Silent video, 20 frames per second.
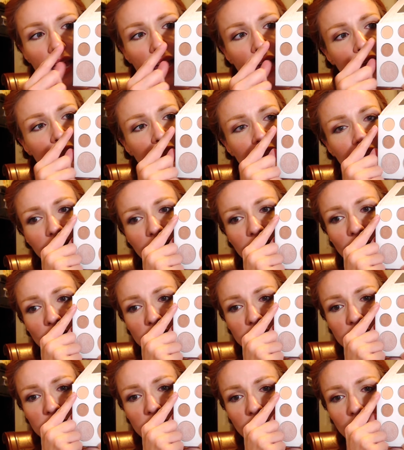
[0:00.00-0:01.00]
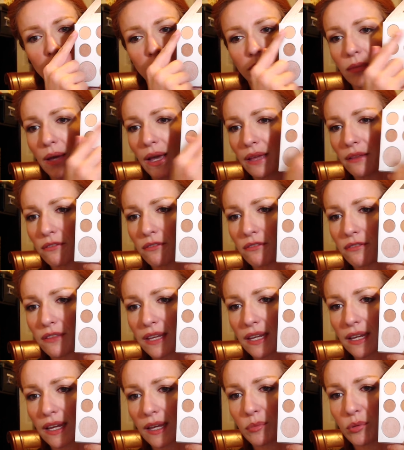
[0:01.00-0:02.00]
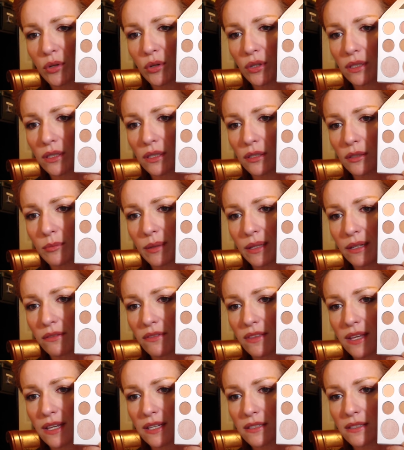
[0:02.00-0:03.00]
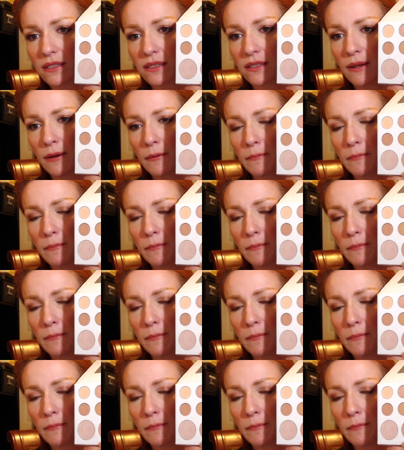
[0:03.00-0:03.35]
And then I also, I think I put a little bit of this